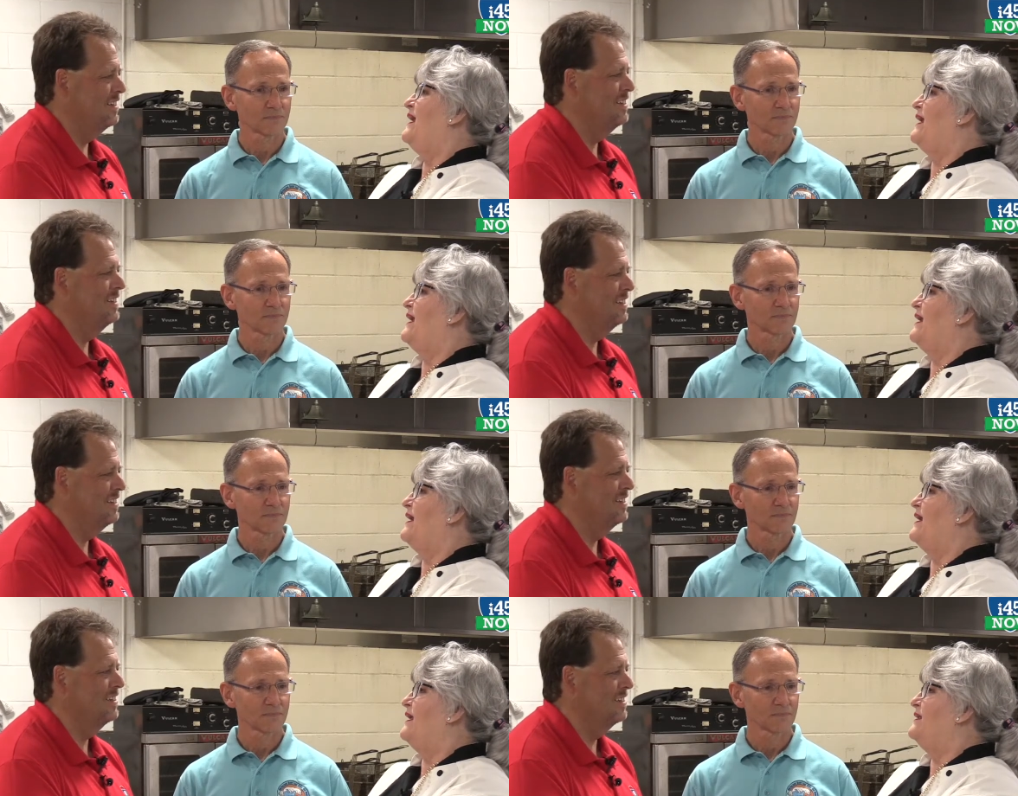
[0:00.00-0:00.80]

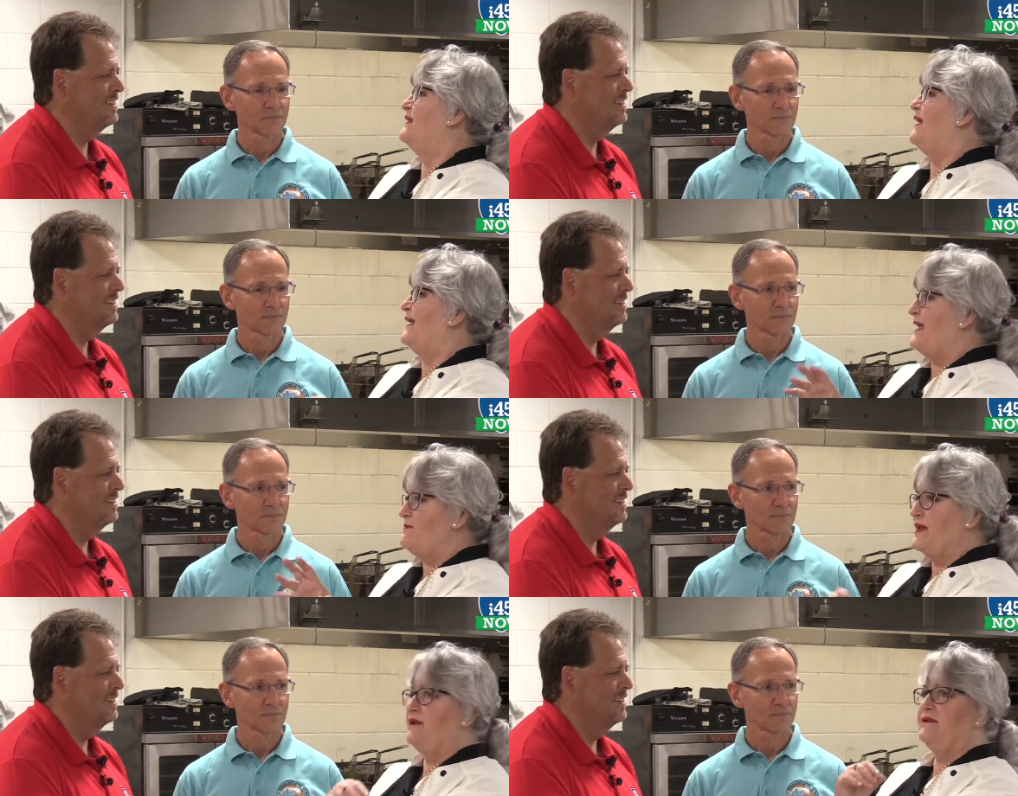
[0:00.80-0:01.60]
Speaker 1: and I
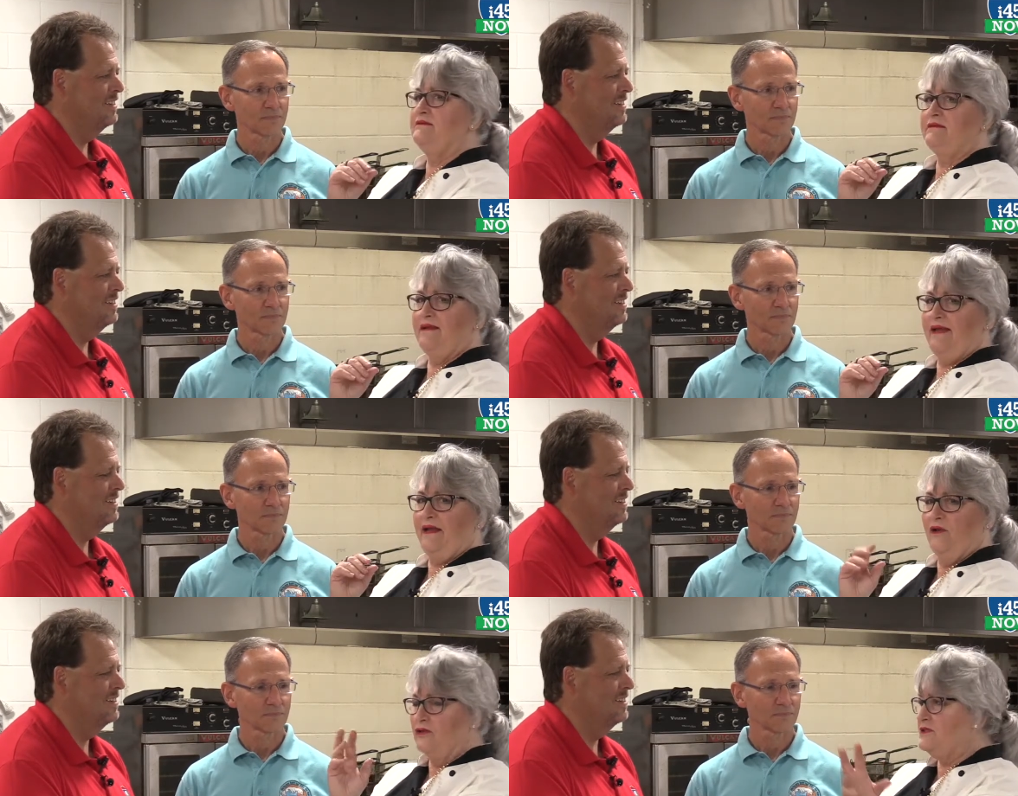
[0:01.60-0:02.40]
came down and,
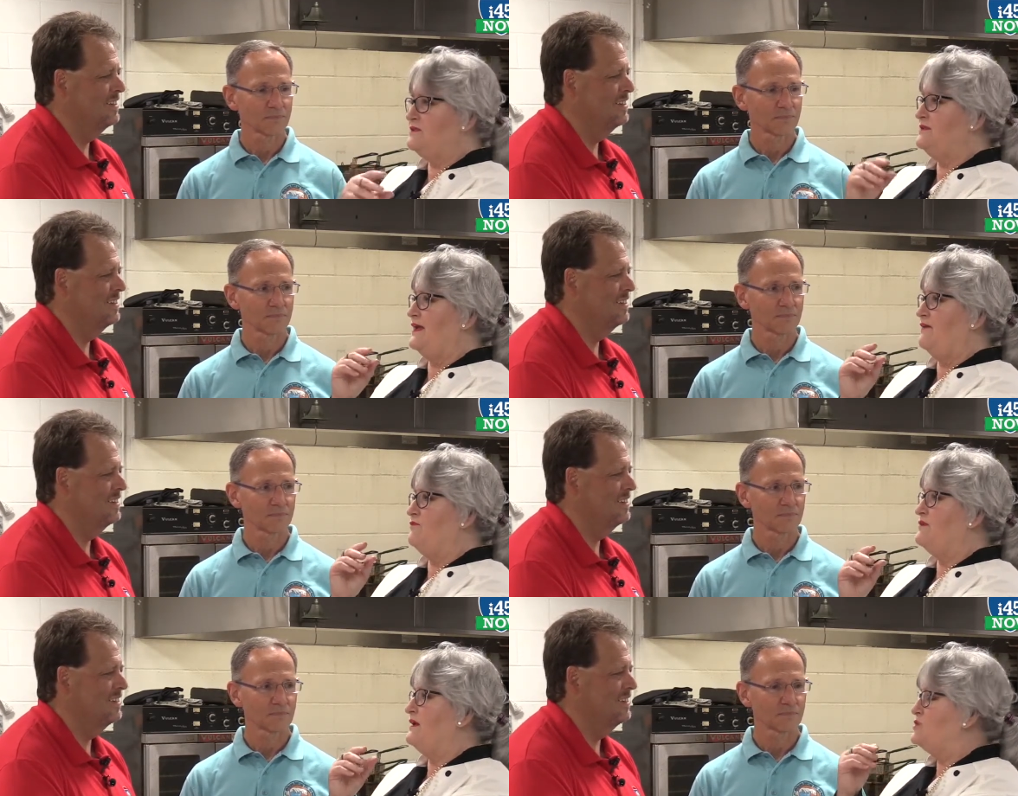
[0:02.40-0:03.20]
and looked at
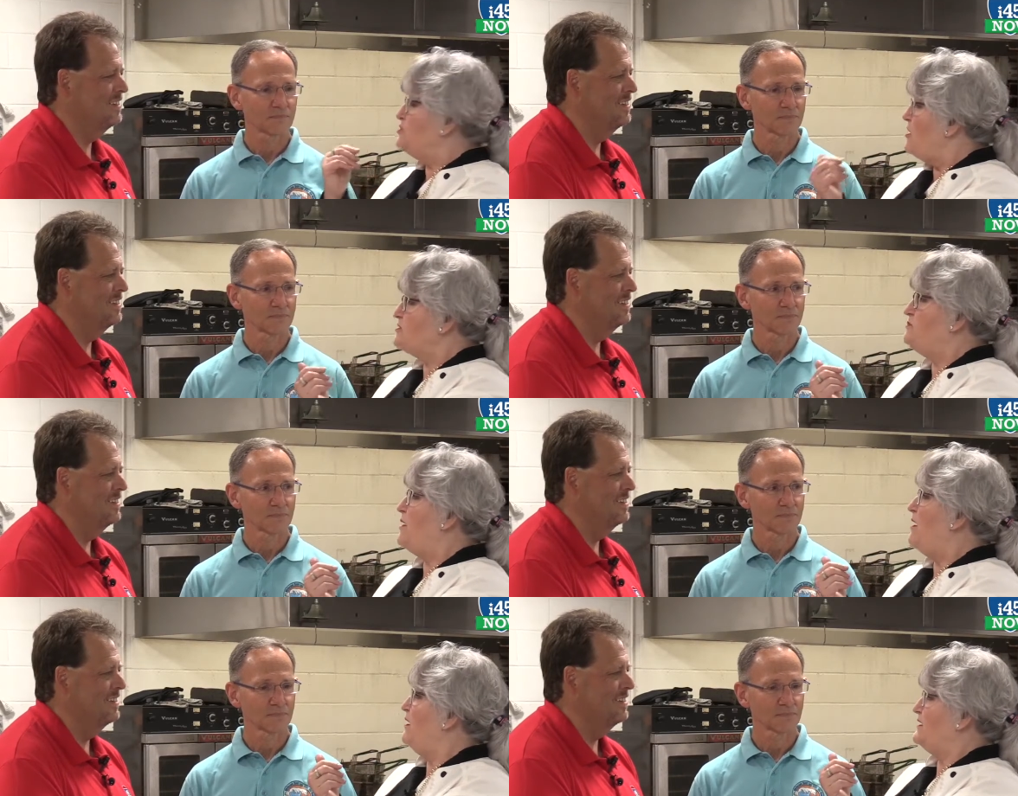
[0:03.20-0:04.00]
everything, talked to
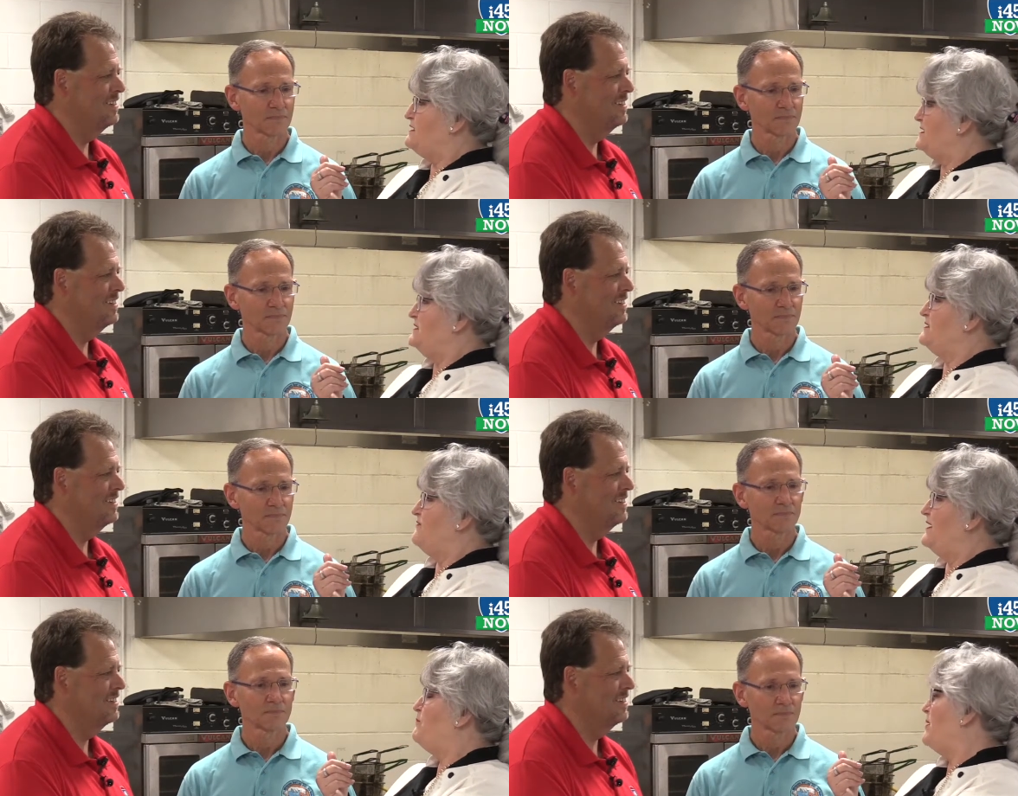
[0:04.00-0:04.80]
Paul
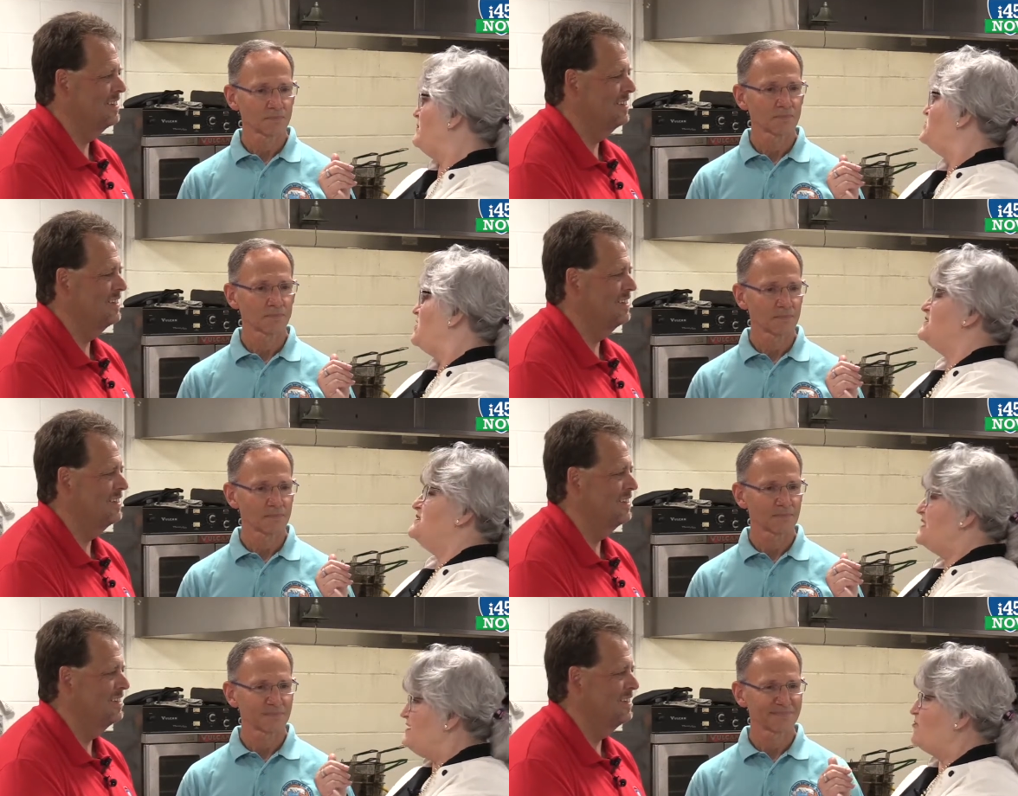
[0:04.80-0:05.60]
extensively, probably talked
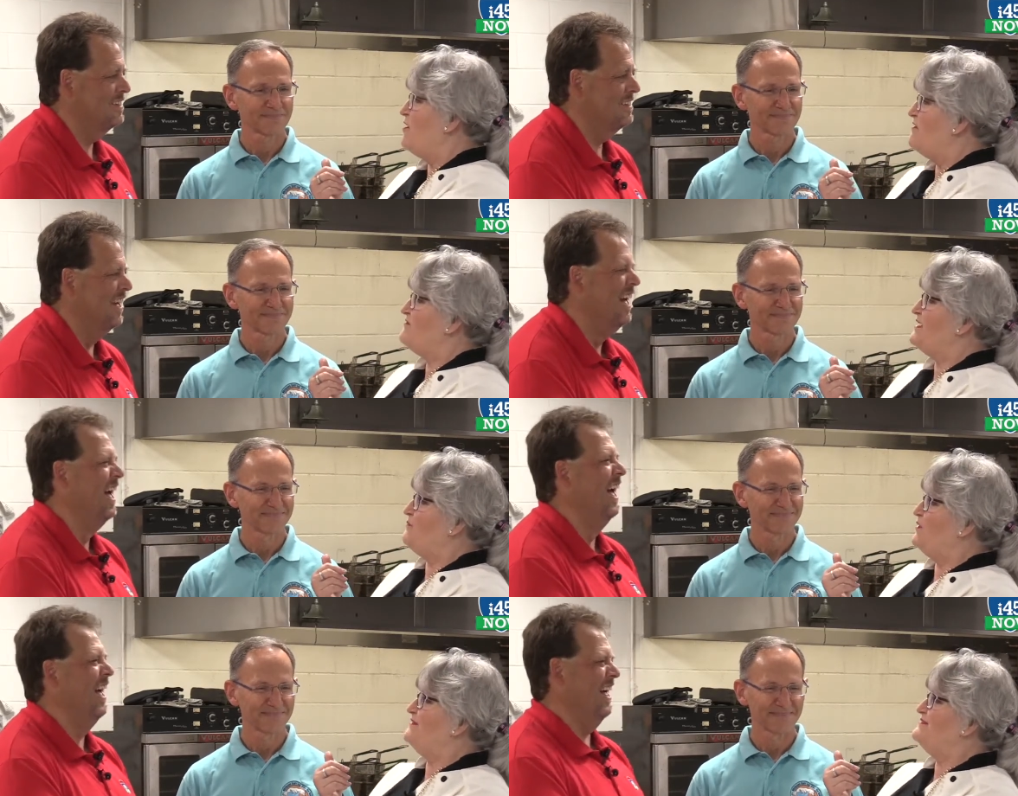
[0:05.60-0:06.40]
his ear off
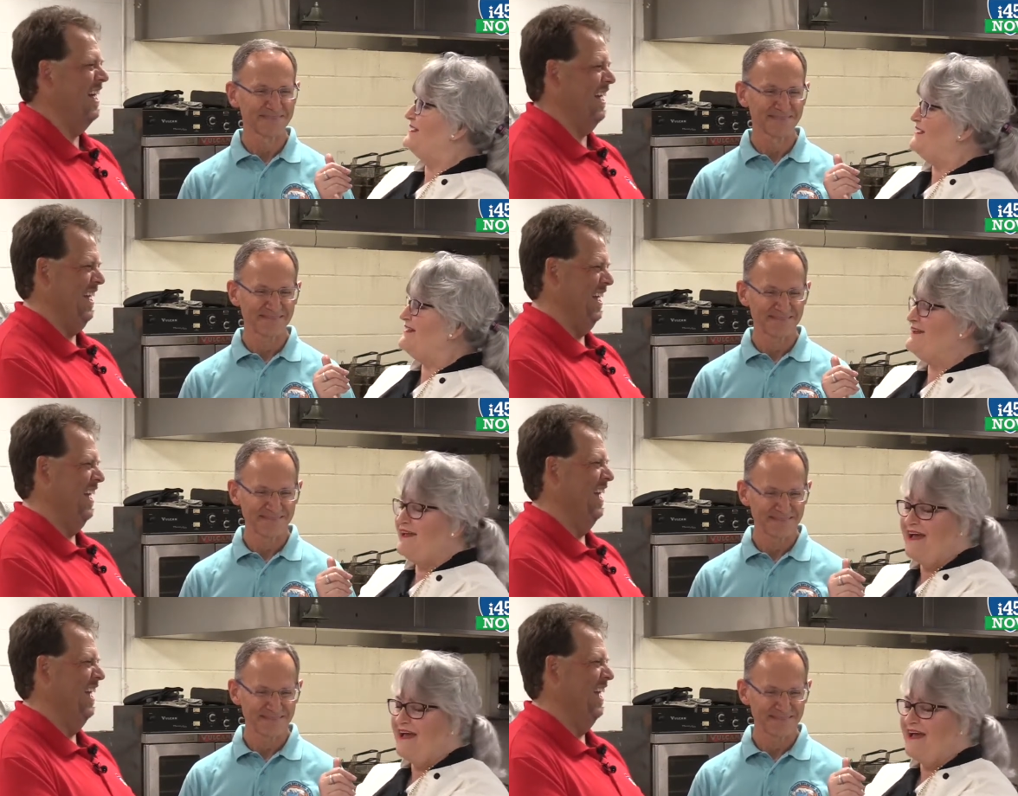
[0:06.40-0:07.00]
that one day.